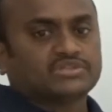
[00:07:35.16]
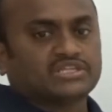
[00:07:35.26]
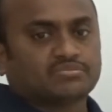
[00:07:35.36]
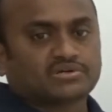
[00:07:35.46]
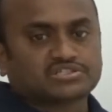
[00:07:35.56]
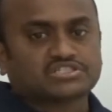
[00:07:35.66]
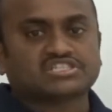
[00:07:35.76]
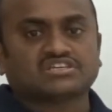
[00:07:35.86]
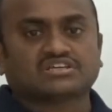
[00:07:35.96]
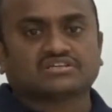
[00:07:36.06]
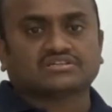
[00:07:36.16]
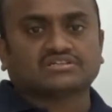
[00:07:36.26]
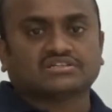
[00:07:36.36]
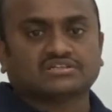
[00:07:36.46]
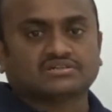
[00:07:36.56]
processing
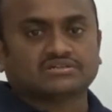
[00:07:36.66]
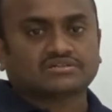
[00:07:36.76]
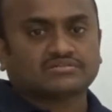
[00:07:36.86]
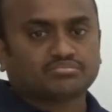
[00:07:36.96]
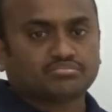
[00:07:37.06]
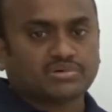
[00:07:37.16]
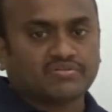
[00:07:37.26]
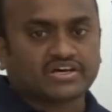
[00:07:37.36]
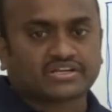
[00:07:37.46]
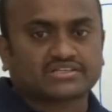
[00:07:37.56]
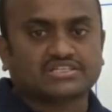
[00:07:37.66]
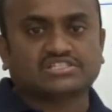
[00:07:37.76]
power